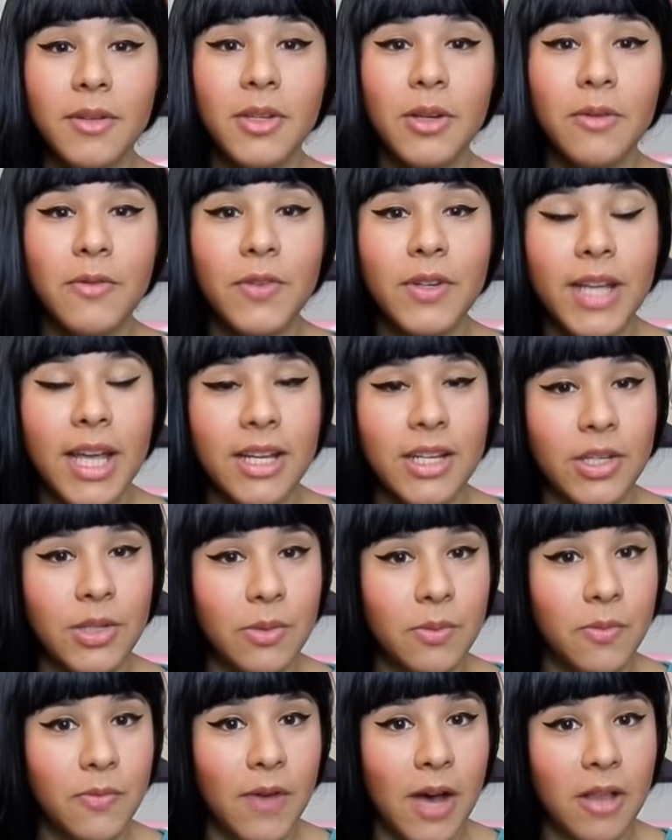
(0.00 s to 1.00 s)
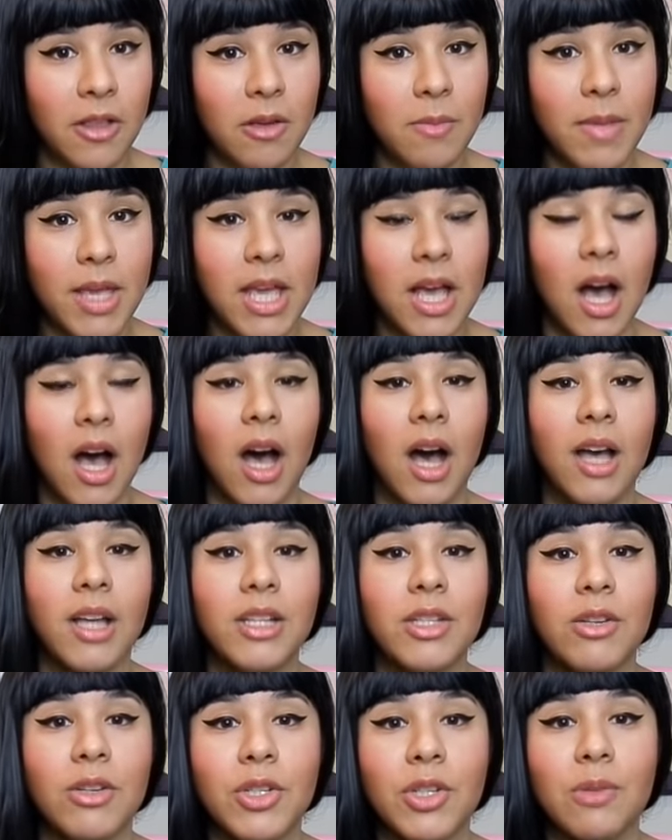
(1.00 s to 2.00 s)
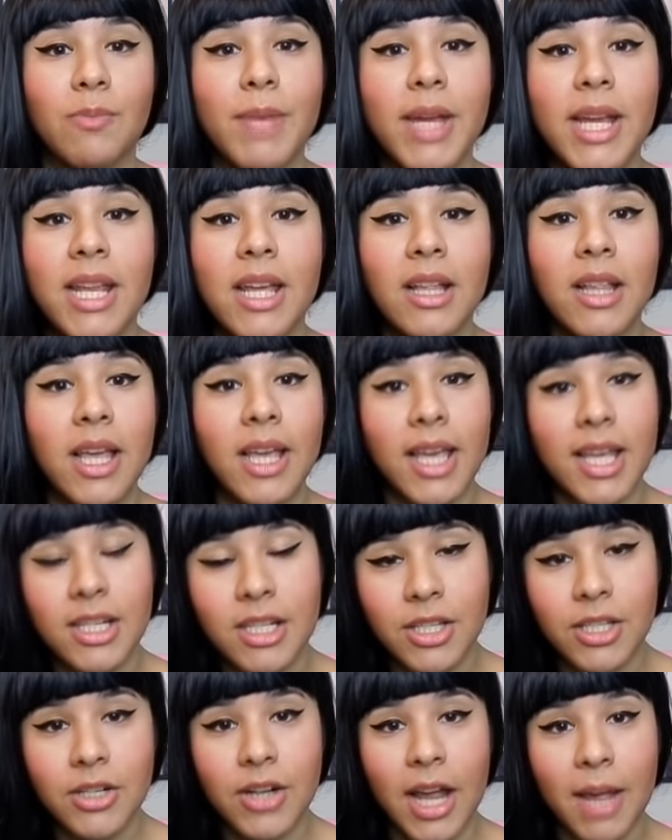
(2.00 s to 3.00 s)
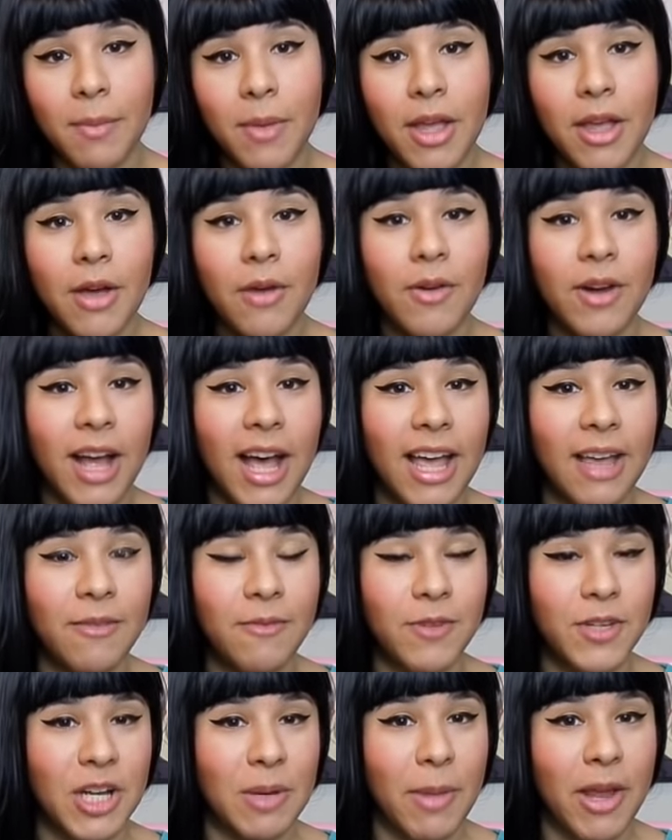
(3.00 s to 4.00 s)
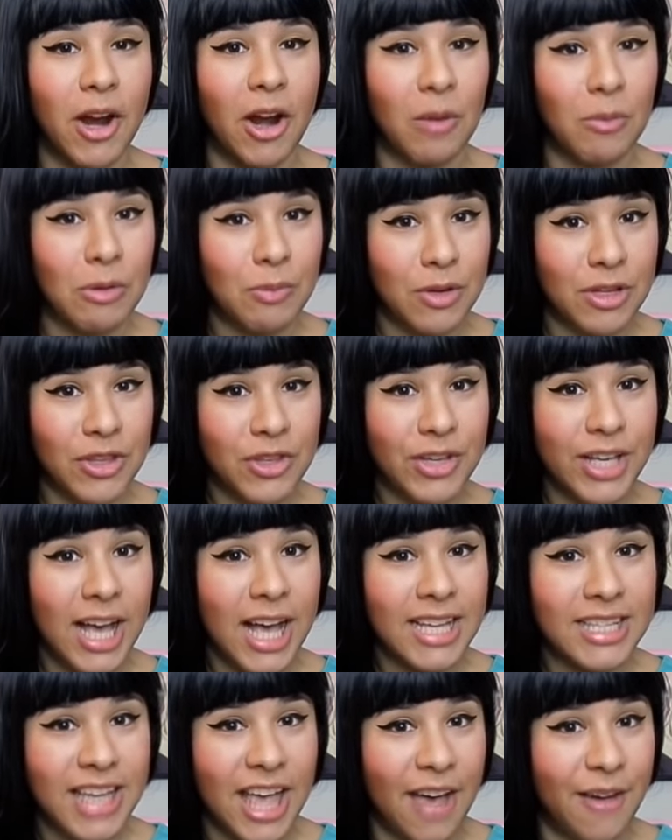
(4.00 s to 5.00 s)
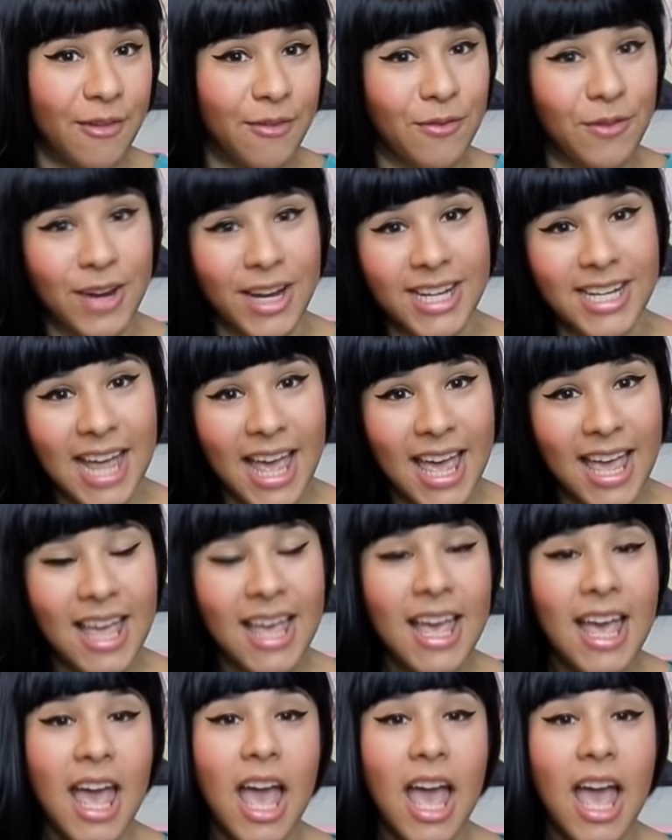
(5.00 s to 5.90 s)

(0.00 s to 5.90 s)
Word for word: Don't forget to follow me on social media like Instagram Instagram where I share my artwork with you guys every day.